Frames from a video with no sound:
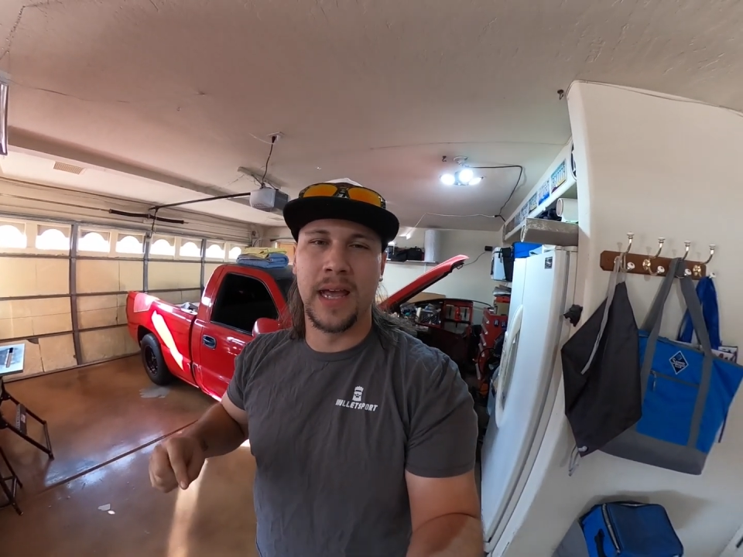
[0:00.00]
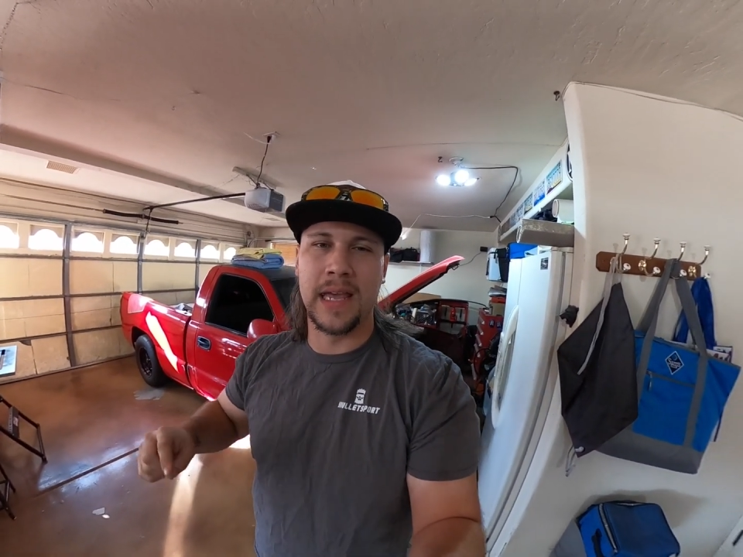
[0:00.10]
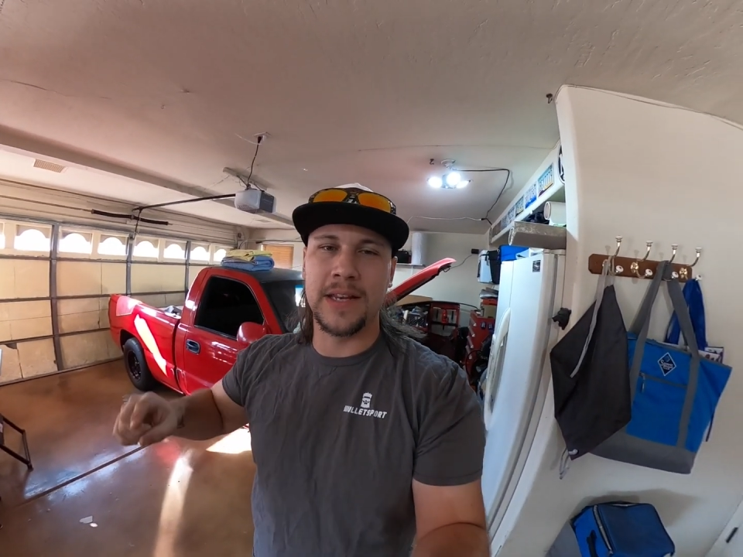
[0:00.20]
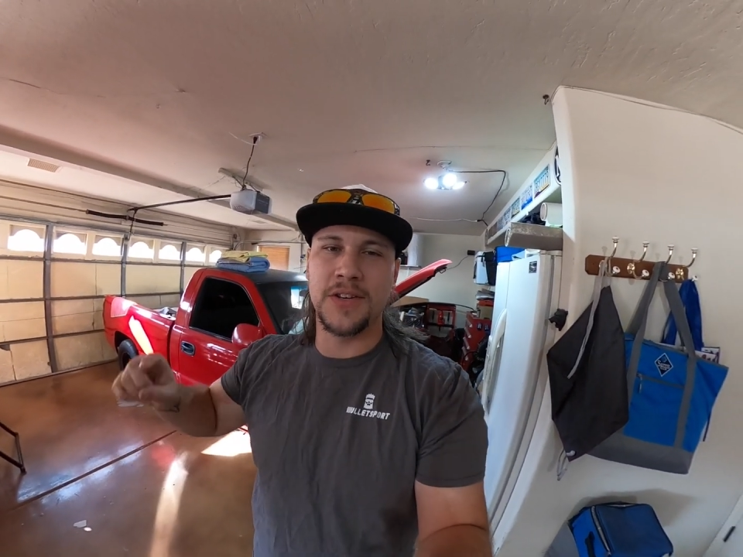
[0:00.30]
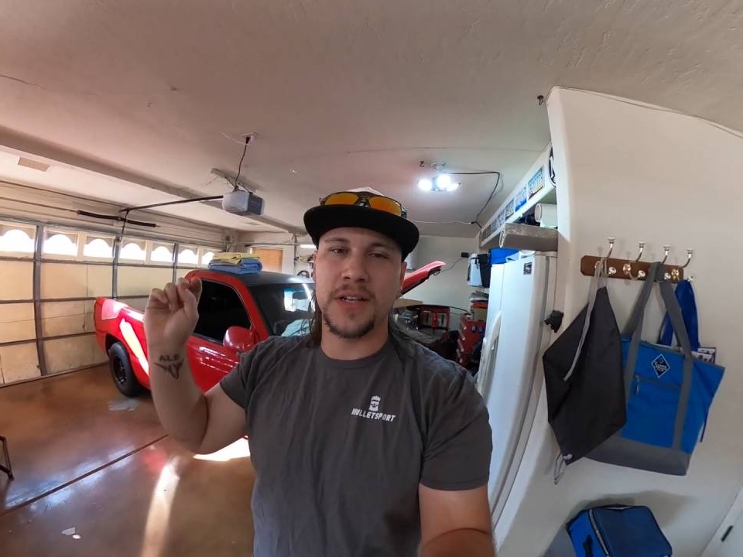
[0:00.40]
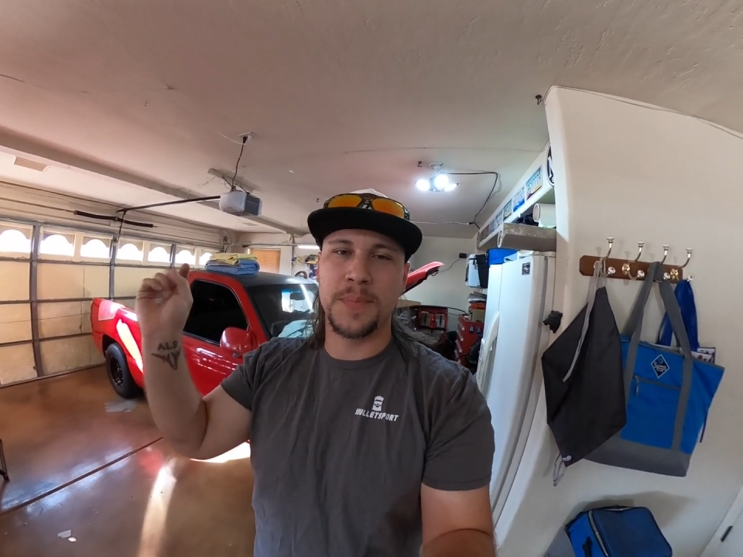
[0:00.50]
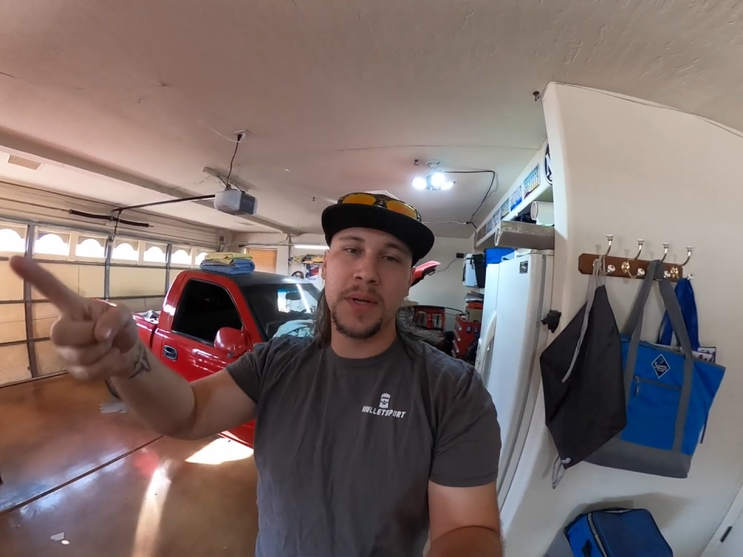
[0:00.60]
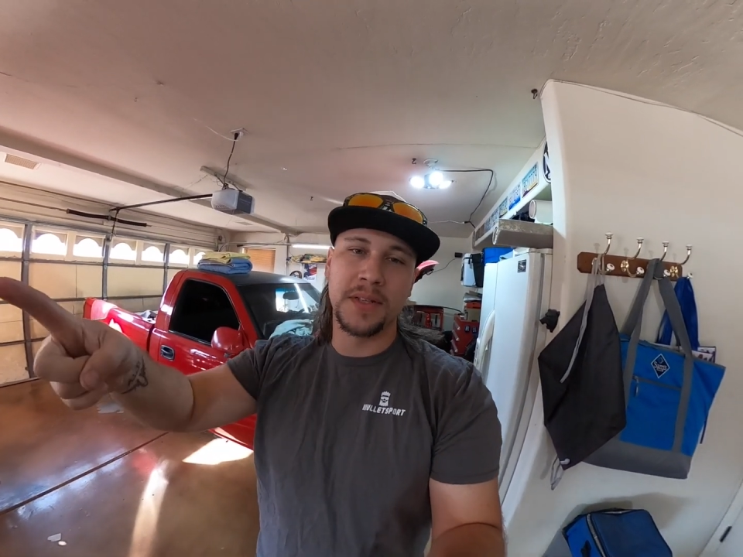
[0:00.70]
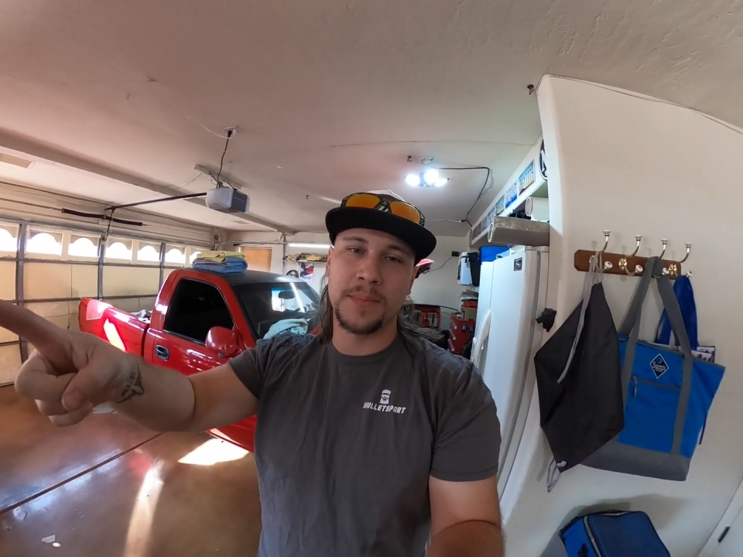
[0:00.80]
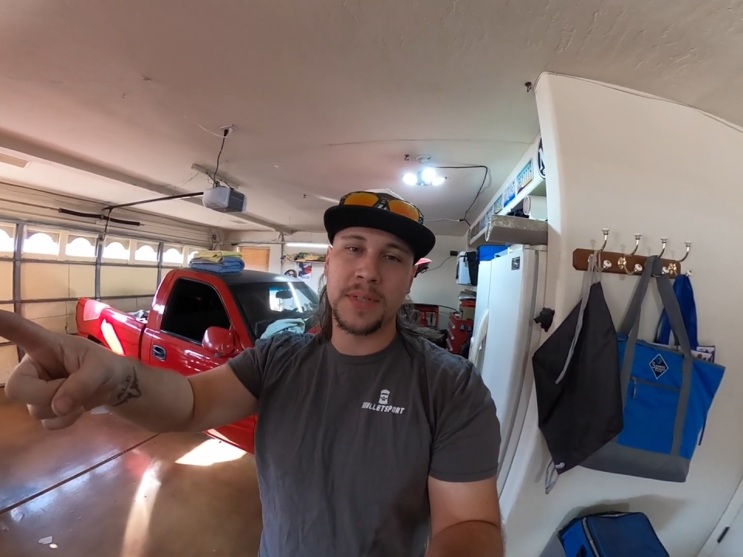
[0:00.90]
He just
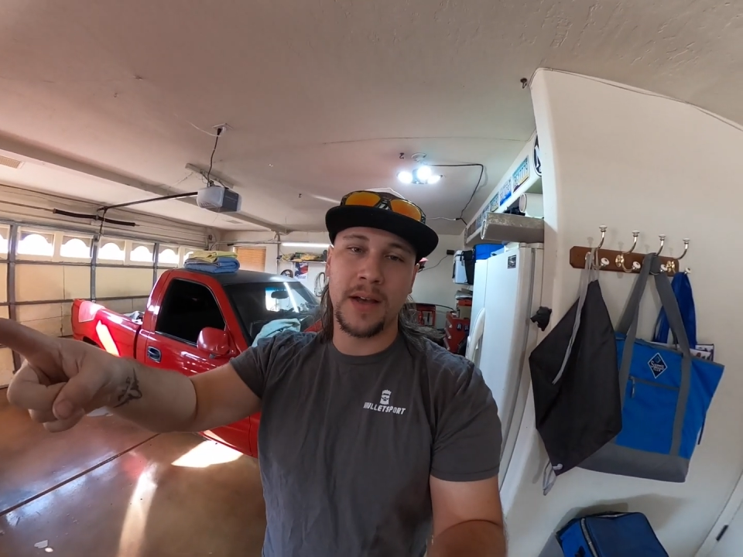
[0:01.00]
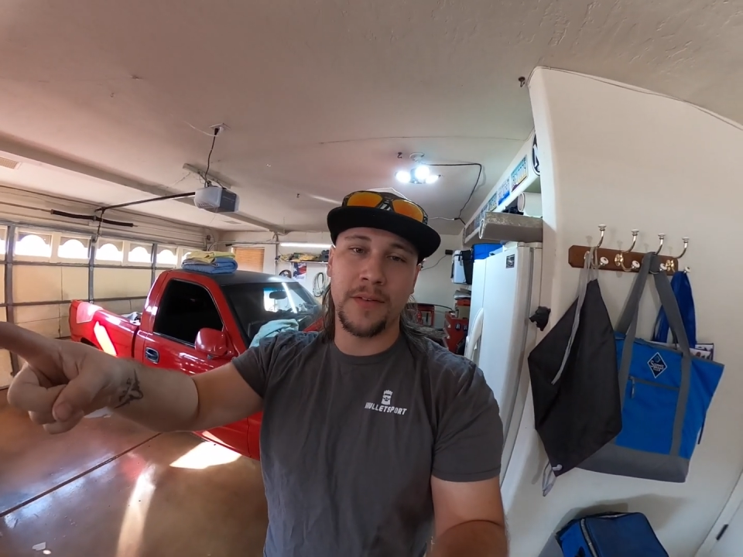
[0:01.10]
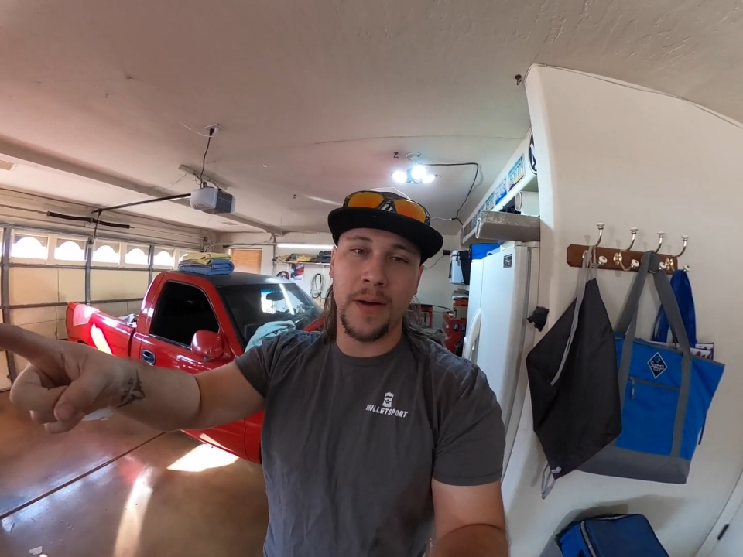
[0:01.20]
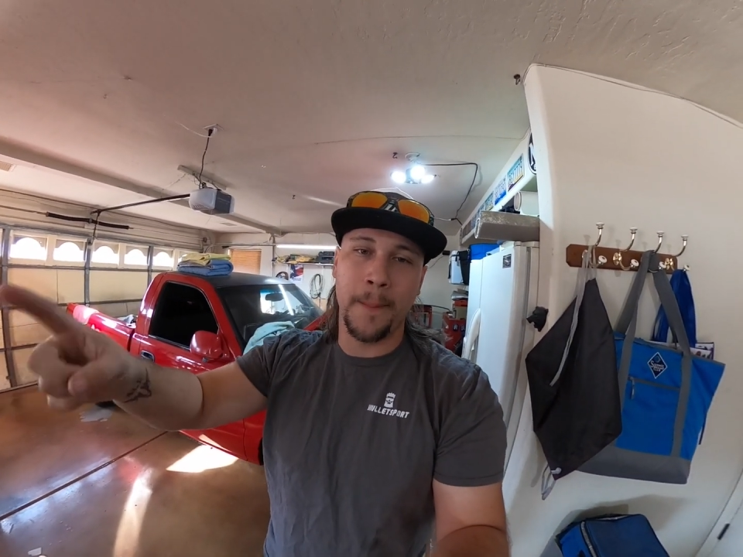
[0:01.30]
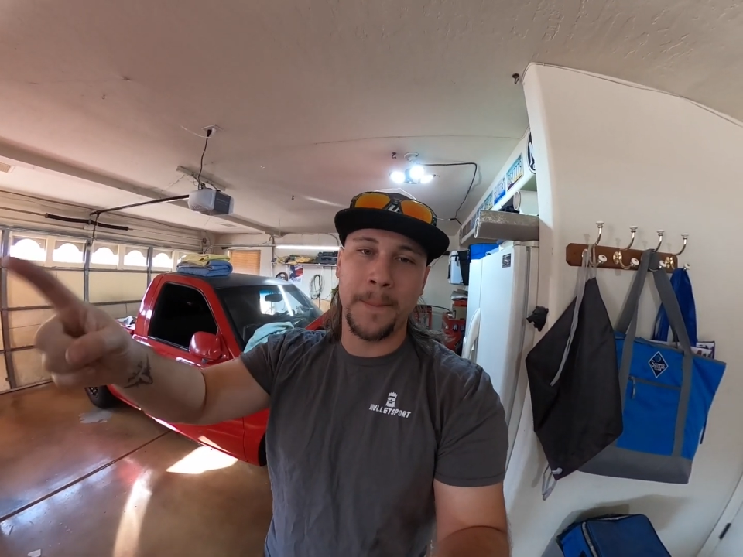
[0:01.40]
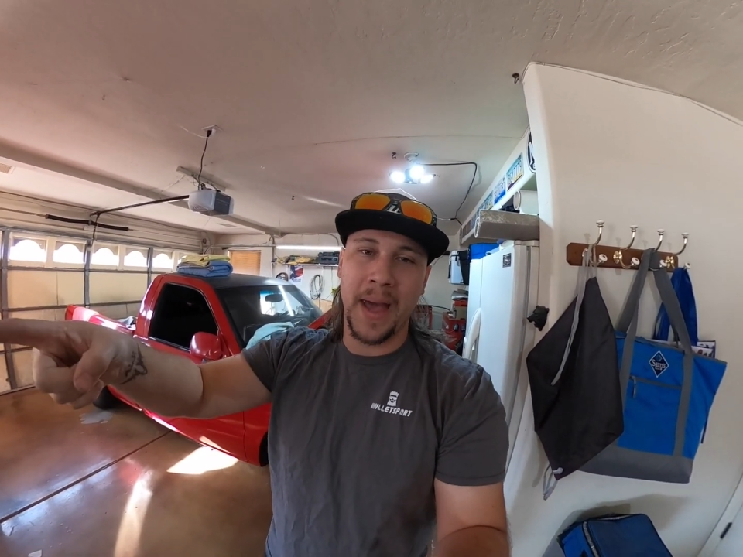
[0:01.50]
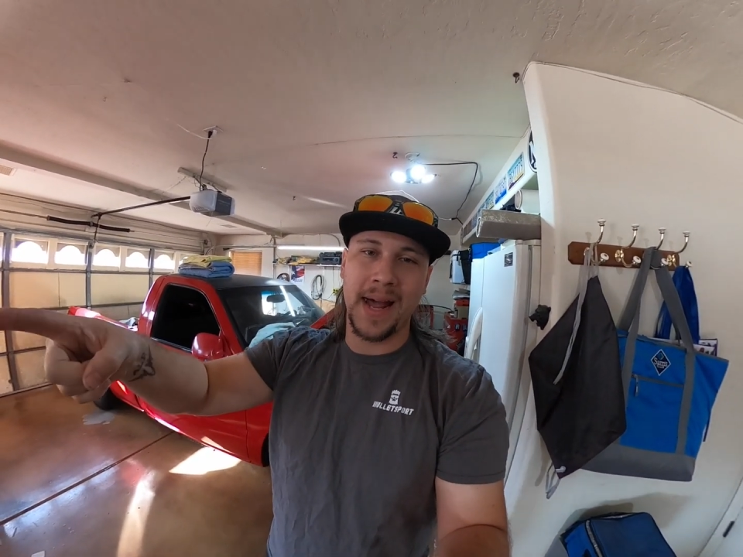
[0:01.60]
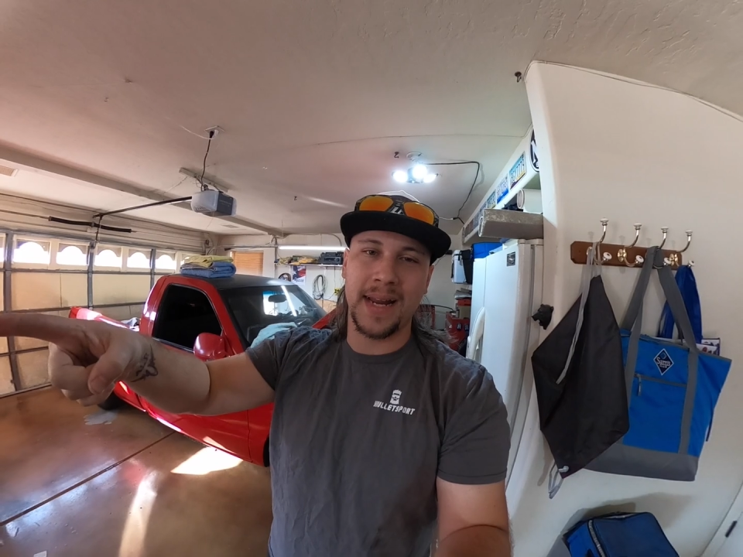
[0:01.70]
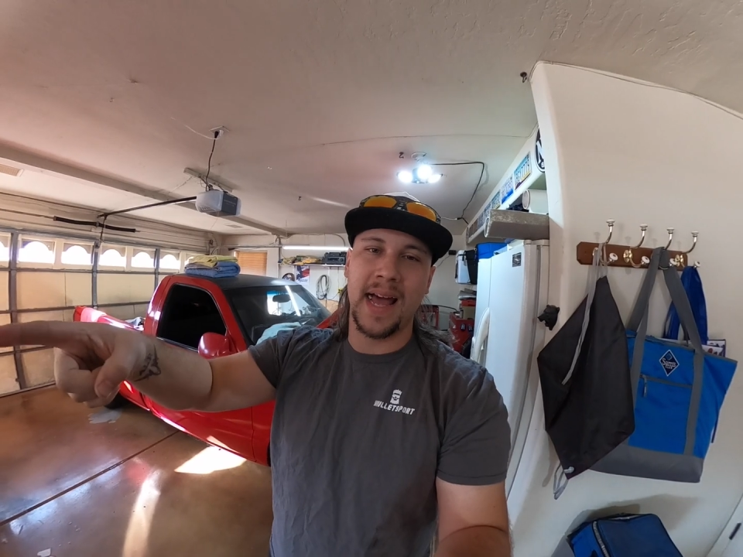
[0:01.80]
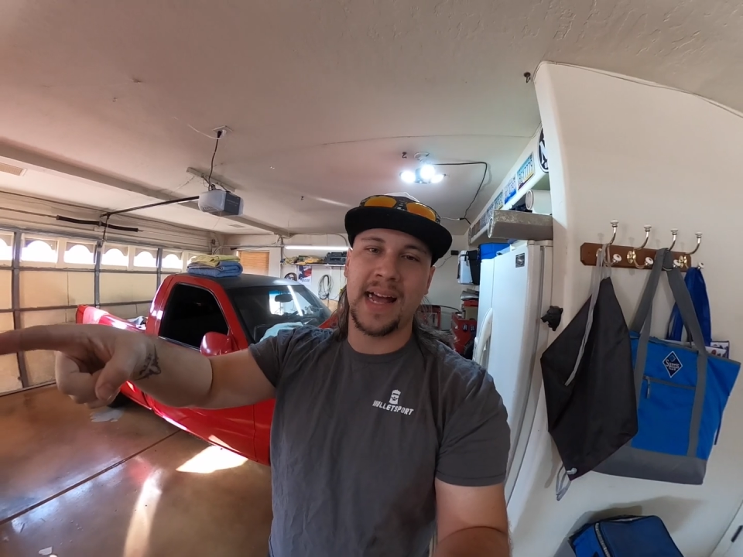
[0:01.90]
built himself a
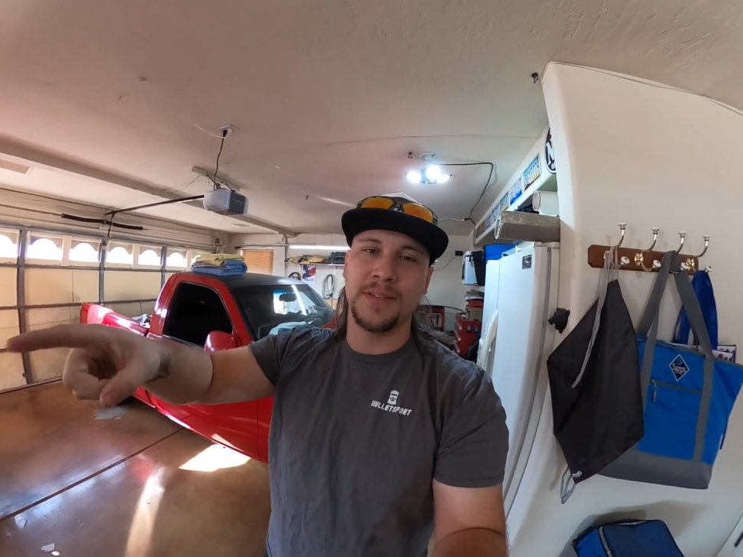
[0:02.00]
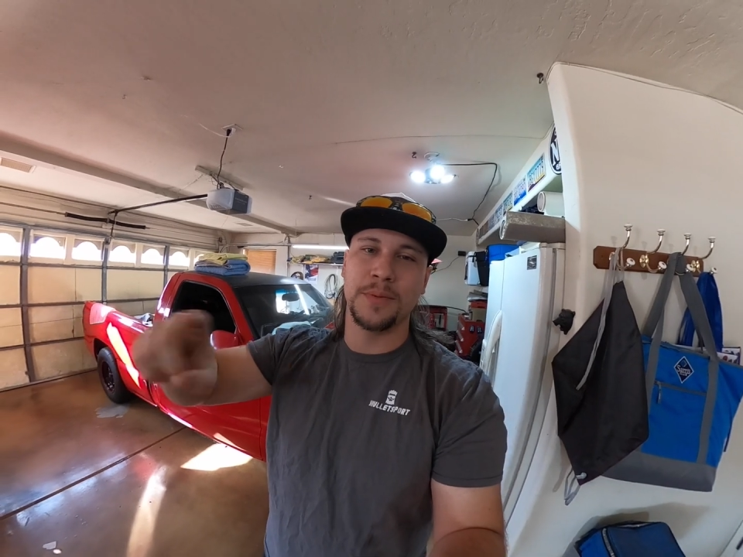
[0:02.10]
badass,